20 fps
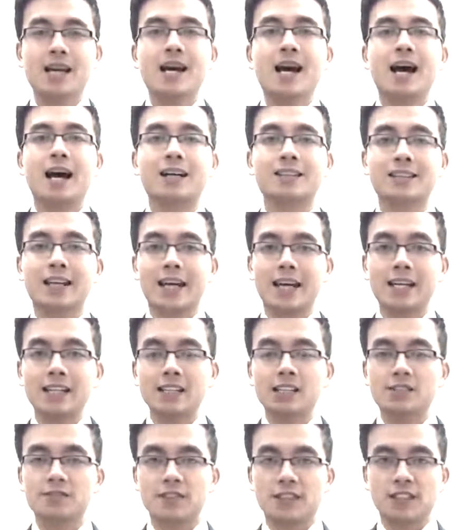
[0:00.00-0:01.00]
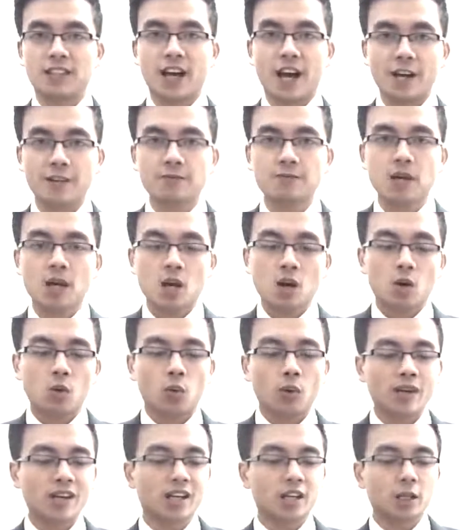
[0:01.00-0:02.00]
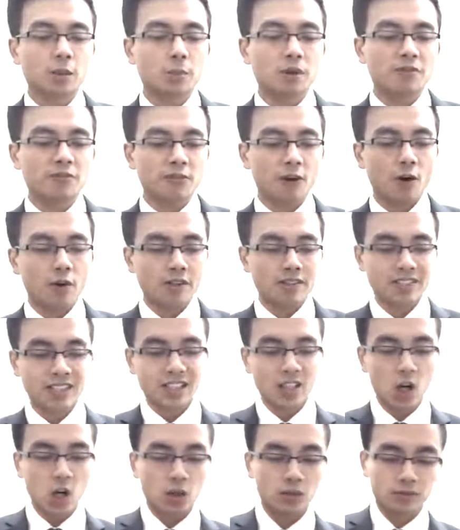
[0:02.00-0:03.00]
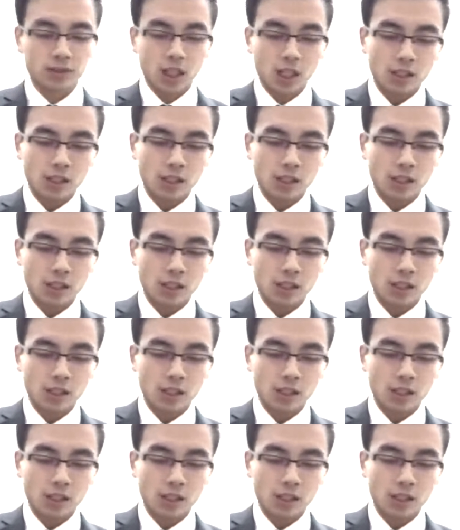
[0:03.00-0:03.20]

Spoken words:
and in this video we're going to be focusing on